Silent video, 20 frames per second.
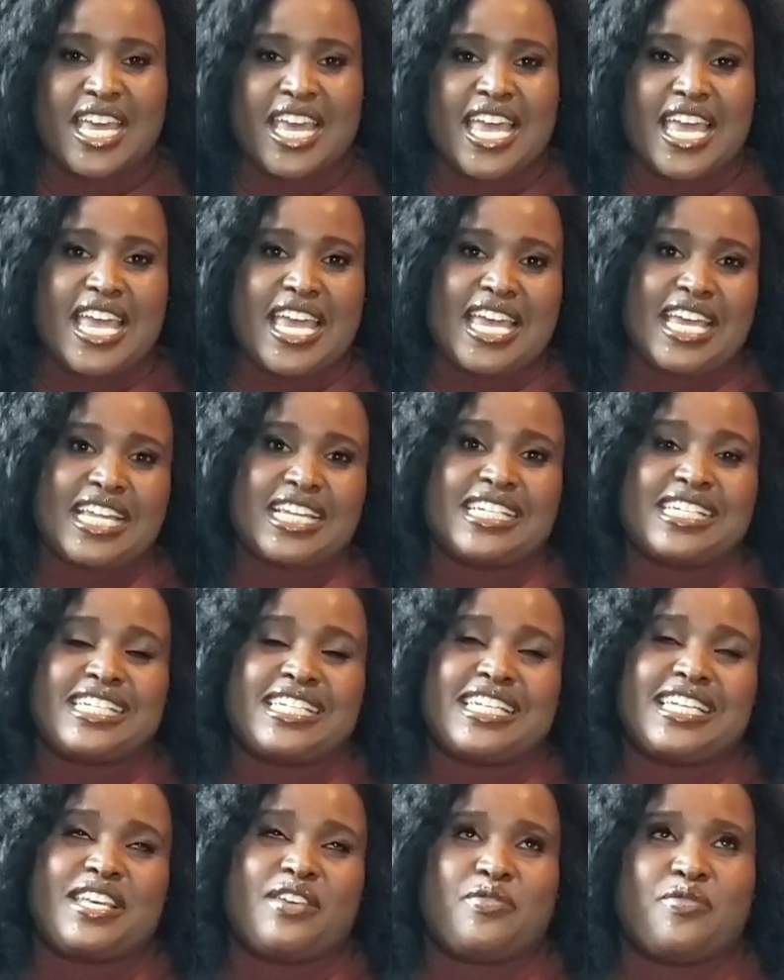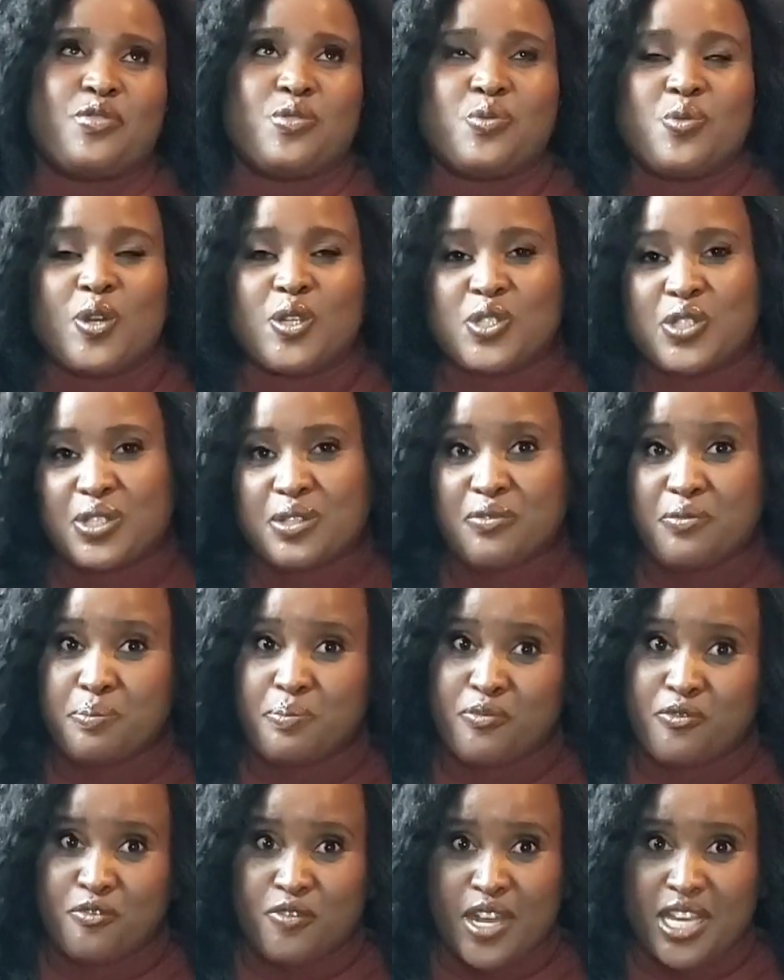And if you watch the
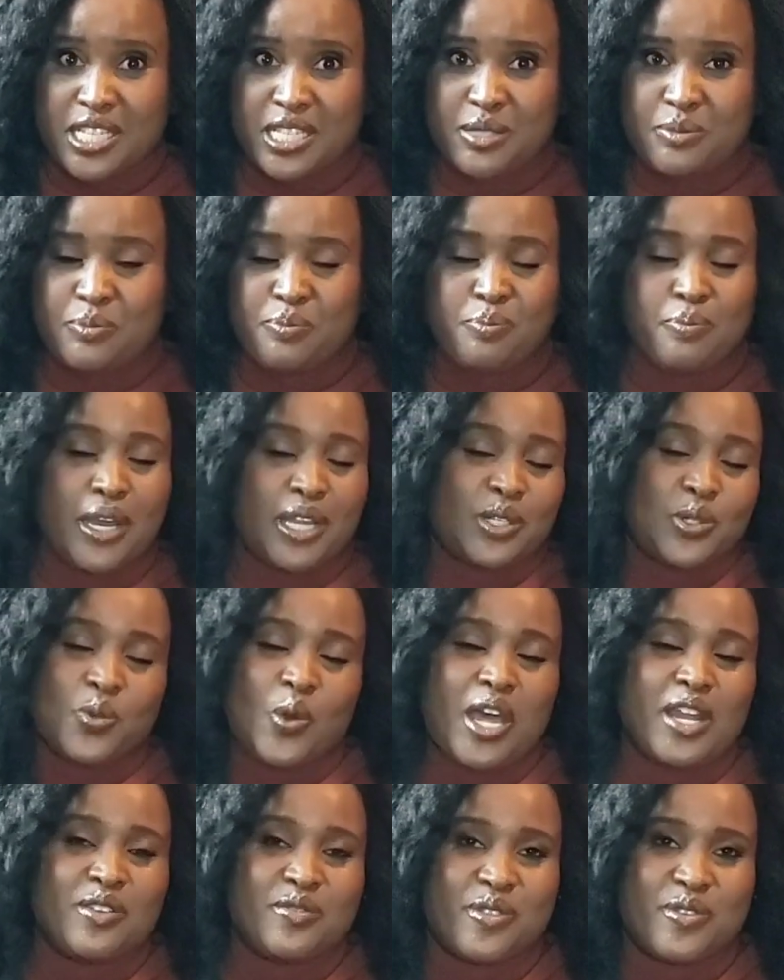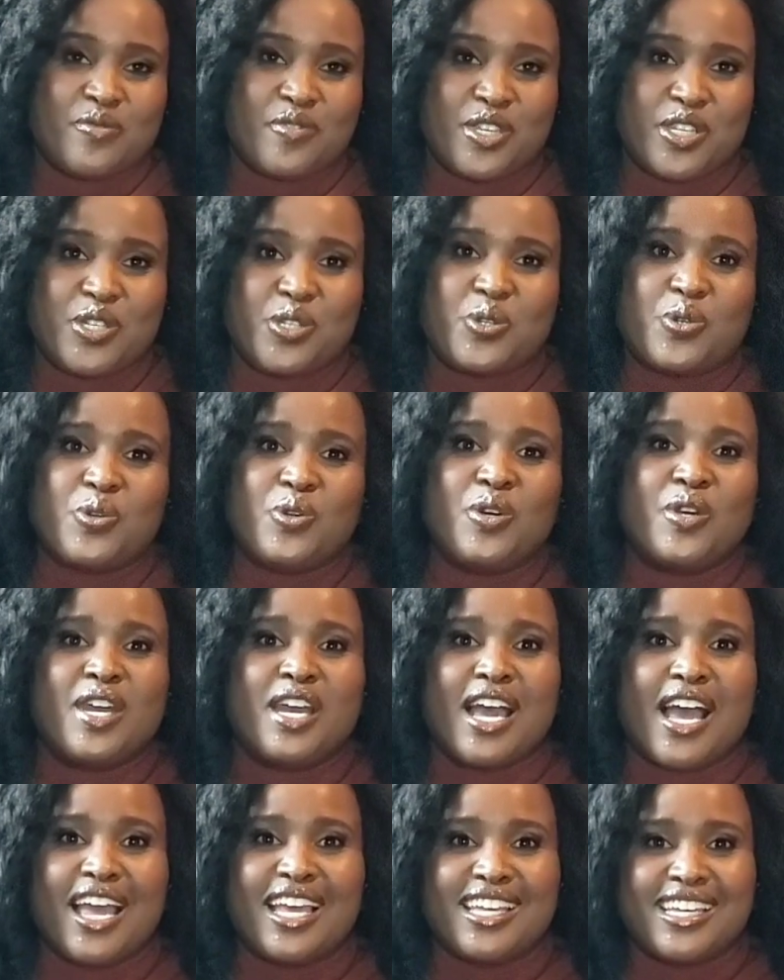first part 1 of the video,
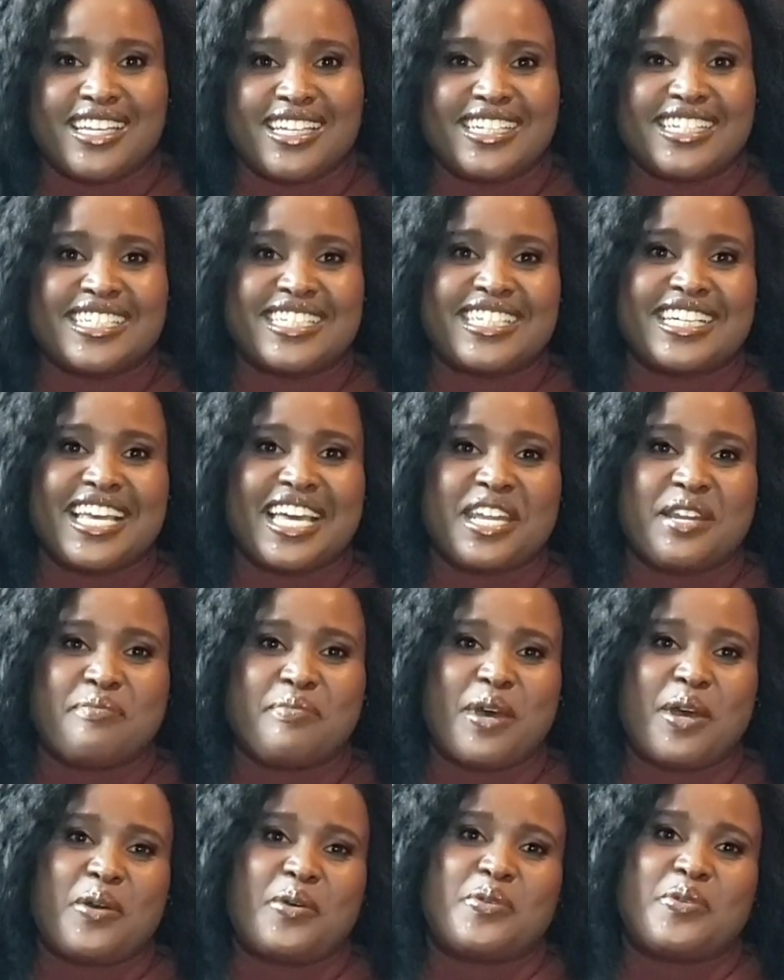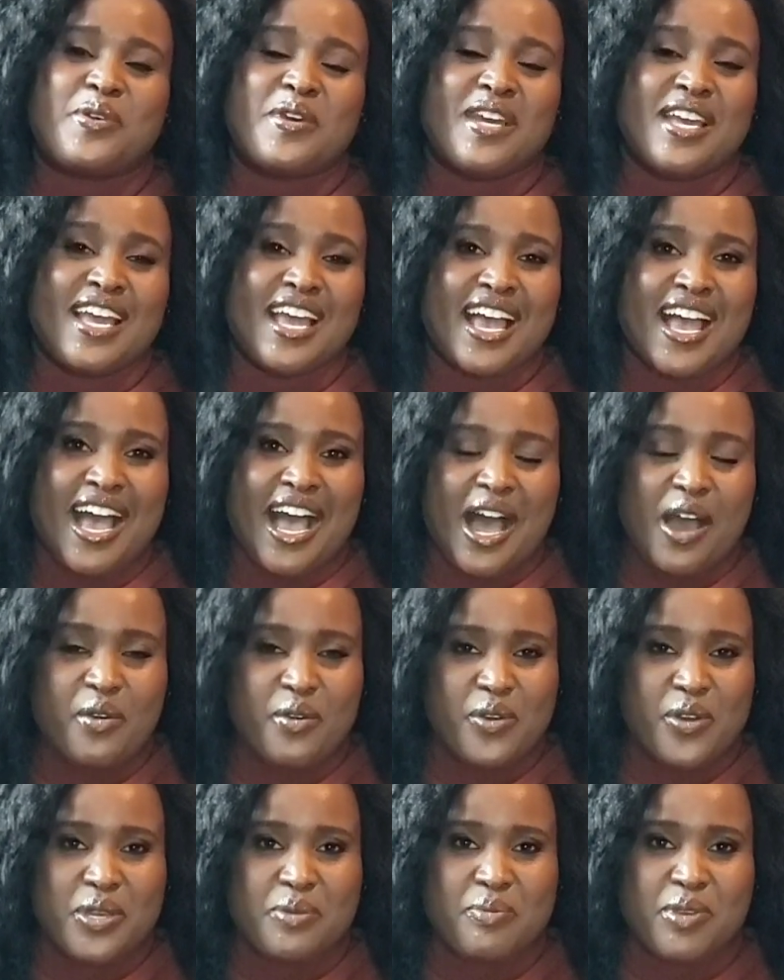I shared about
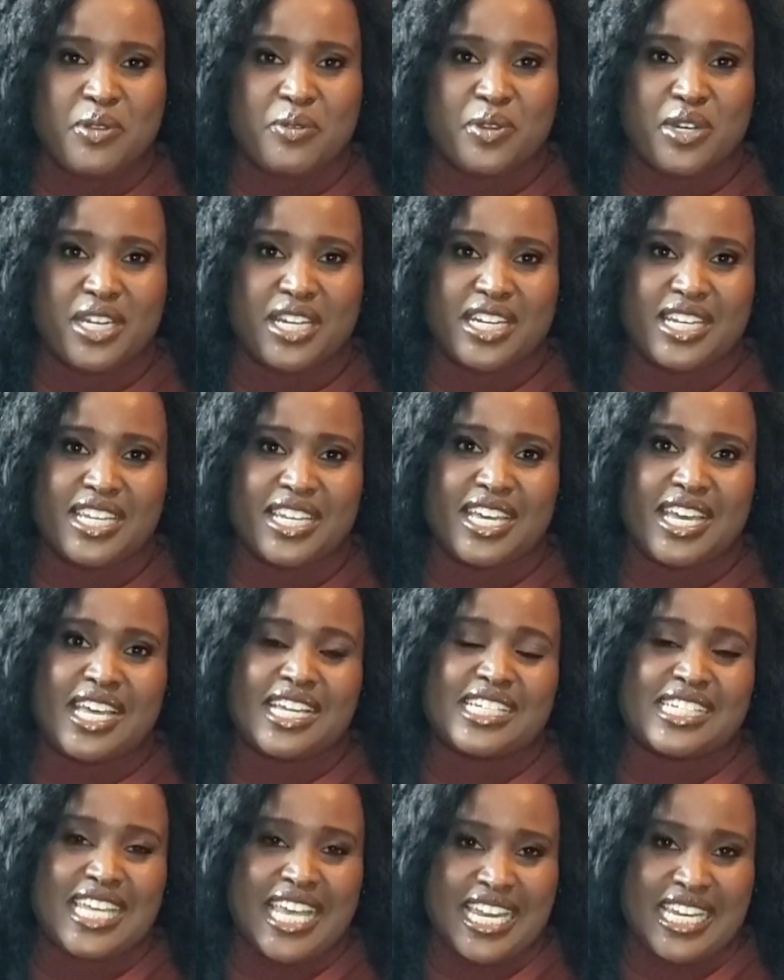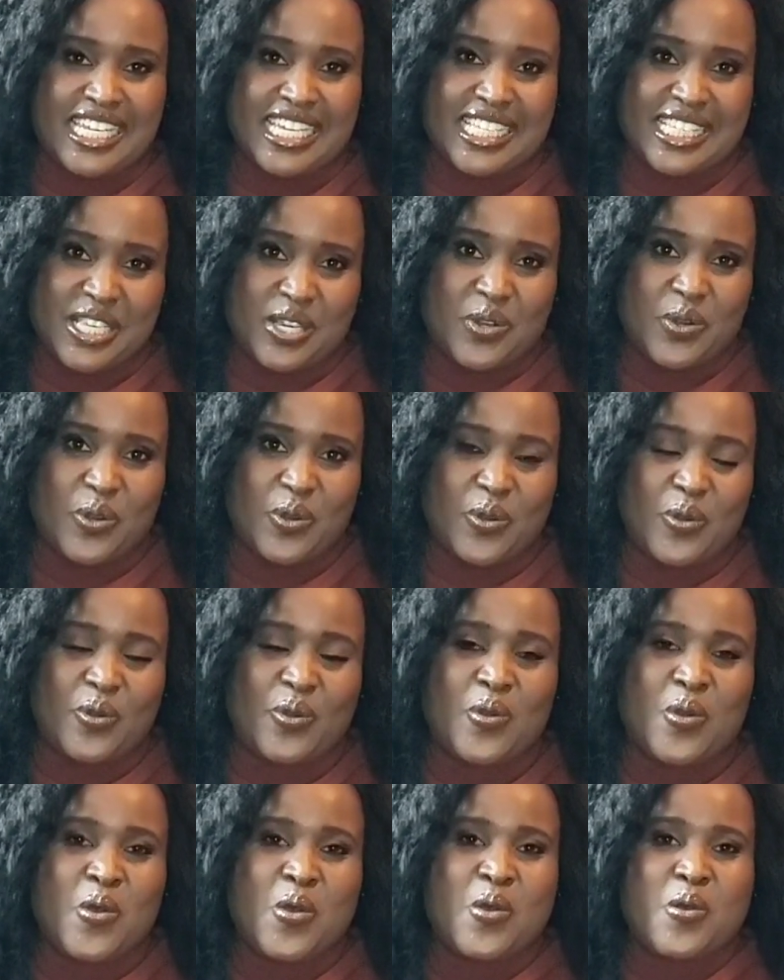how I immigrated here 10 years
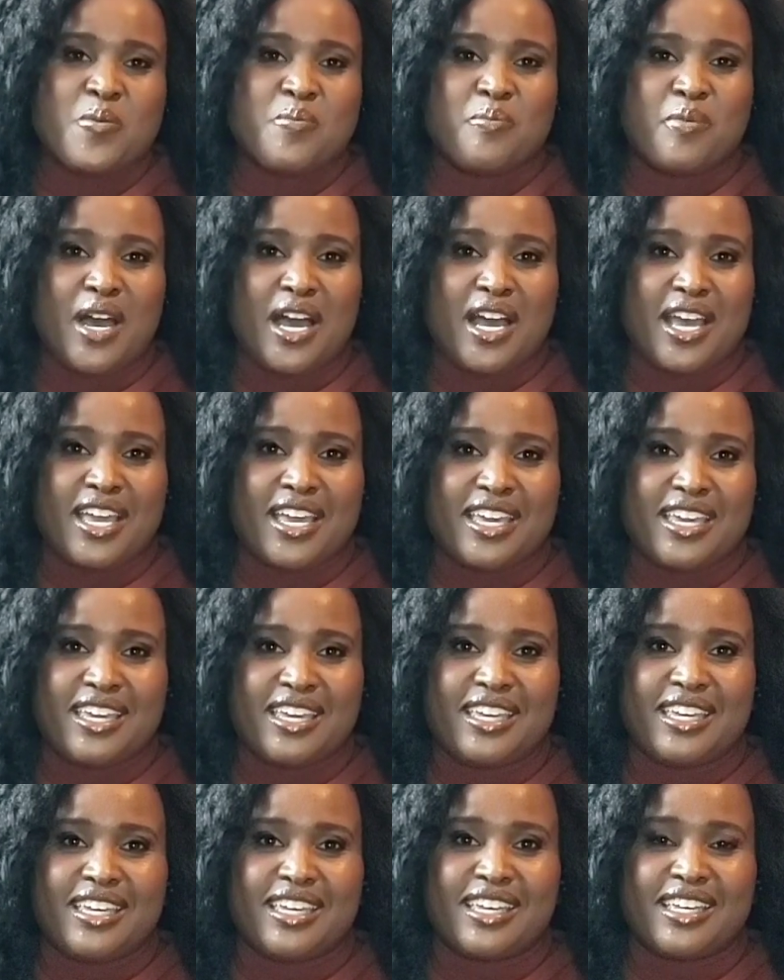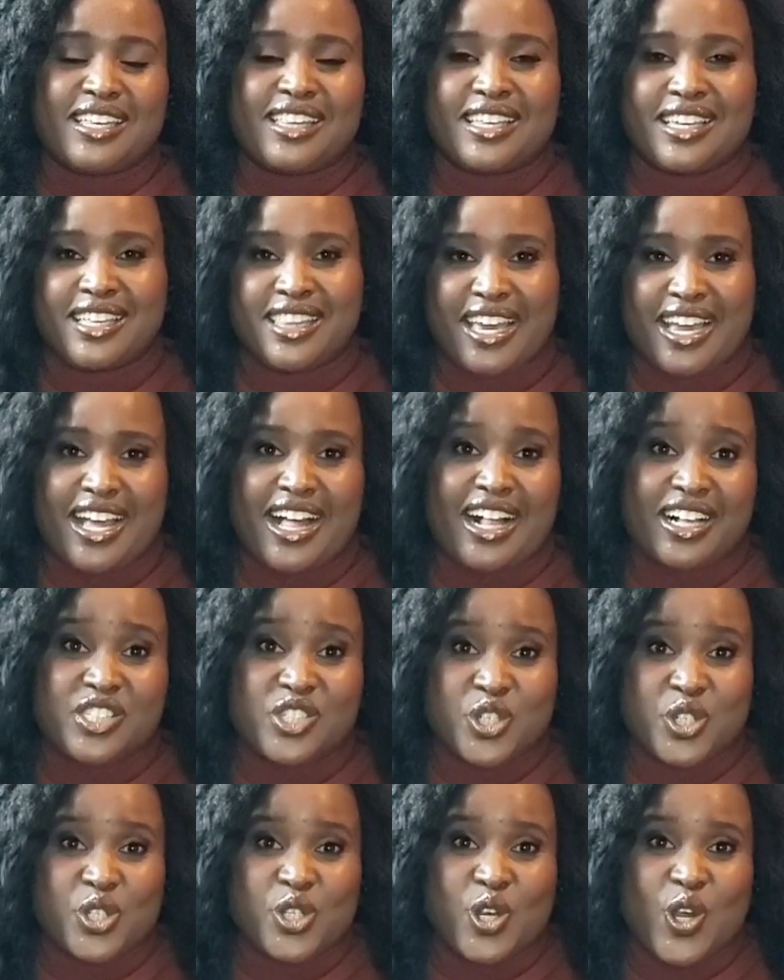ago, the
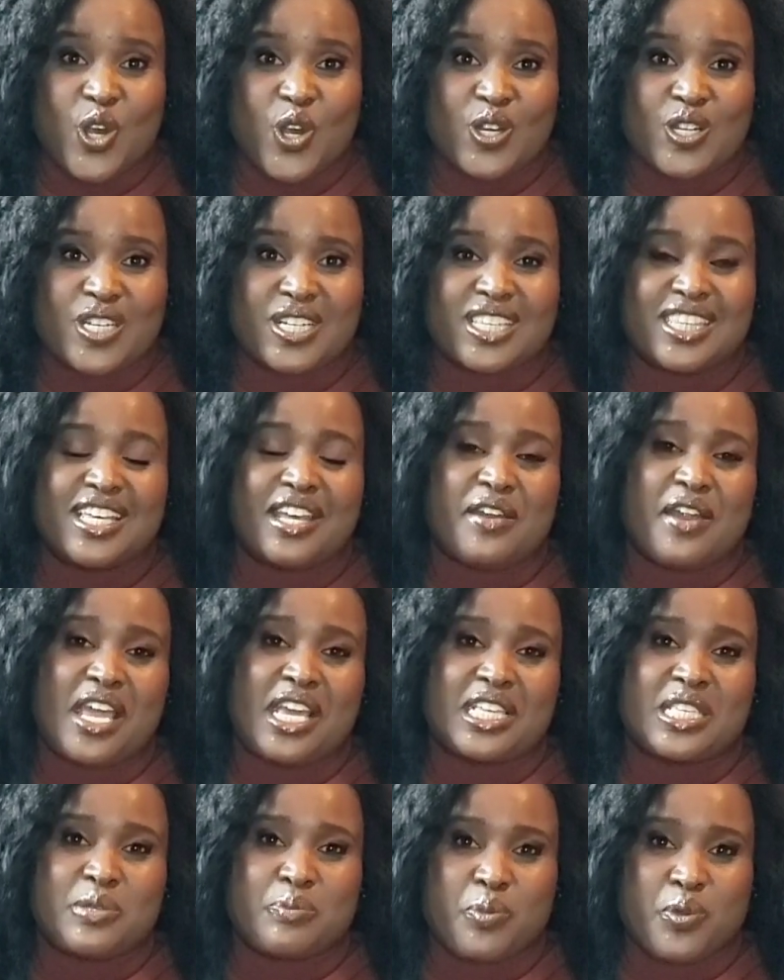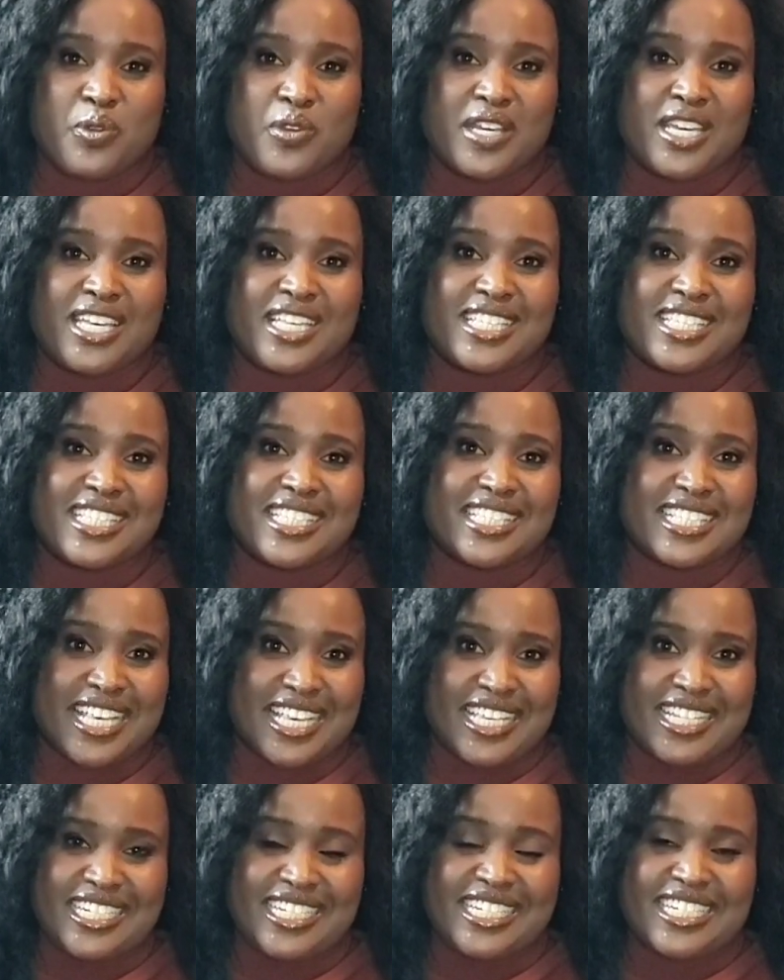culture shock that I experienced
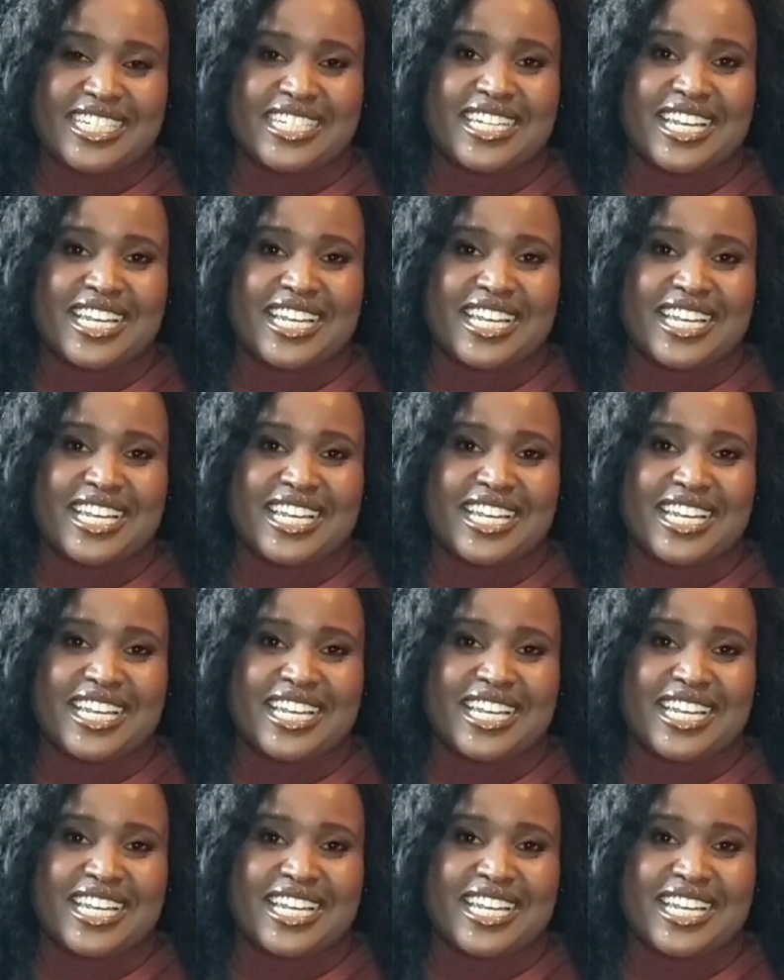and